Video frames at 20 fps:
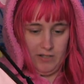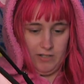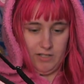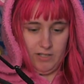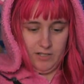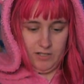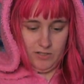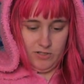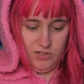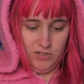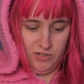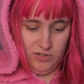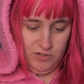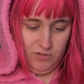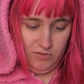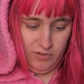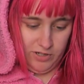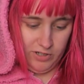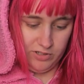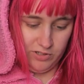I got a
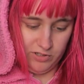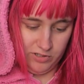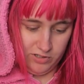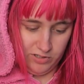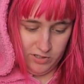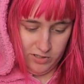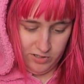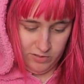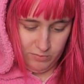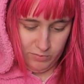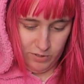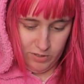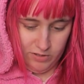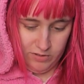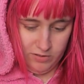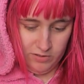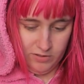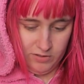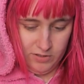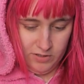2X just because
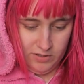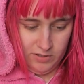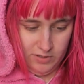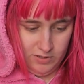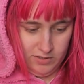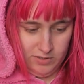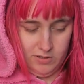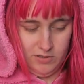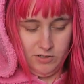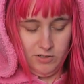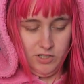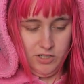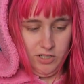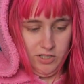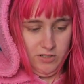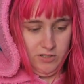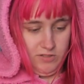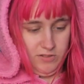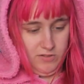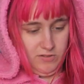my
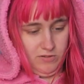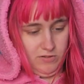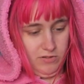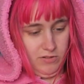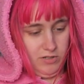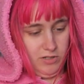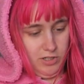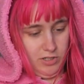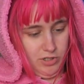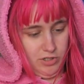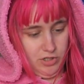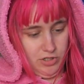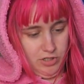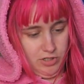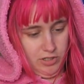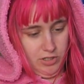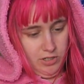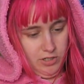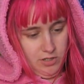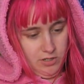chest is
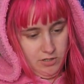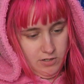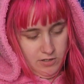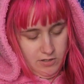larger.